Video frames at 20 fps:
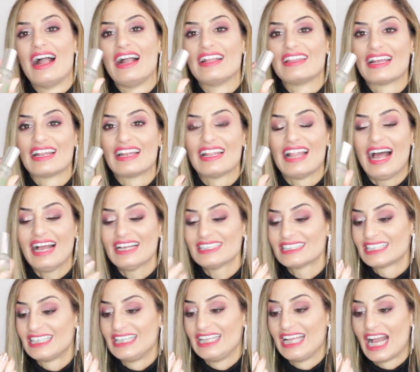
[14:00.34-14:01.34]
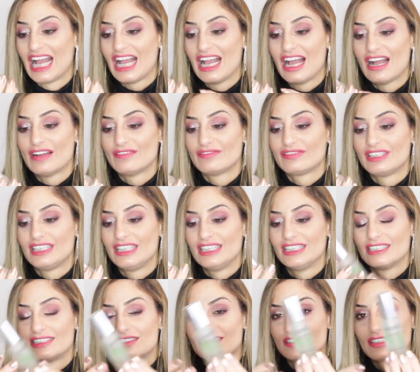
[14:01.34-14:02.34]
And then lastly, I have
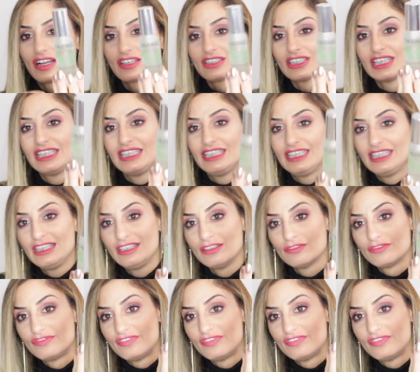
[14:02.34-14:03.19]
this Godali